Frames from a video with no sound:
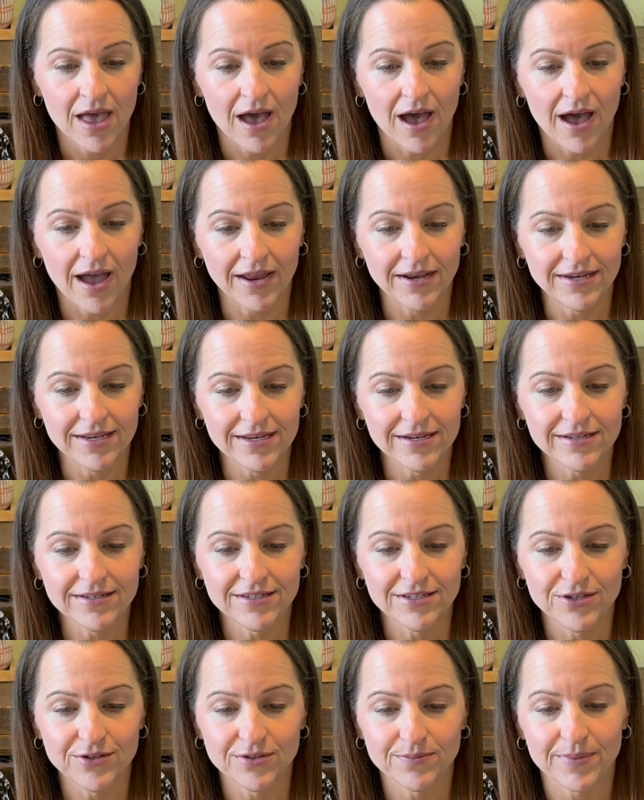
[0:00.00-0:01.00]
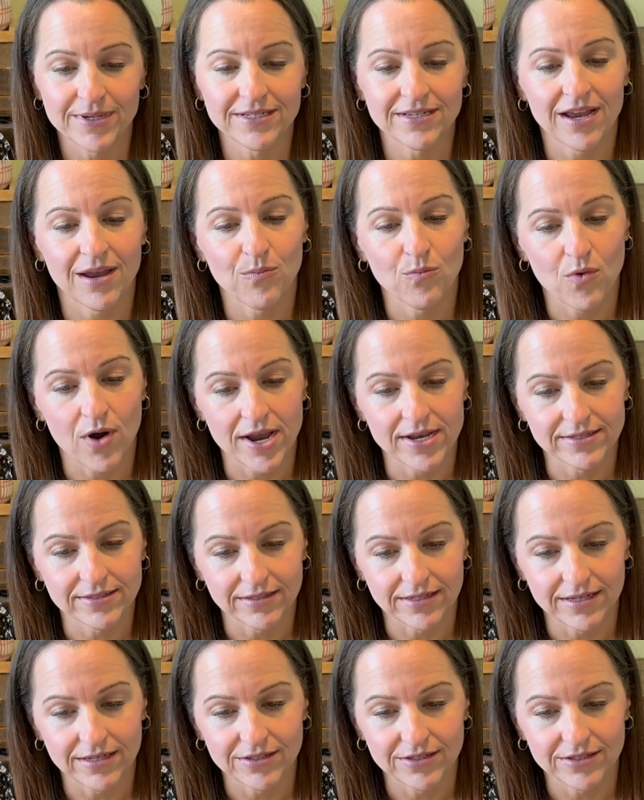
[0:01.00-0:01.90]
I needed to use my time wisely,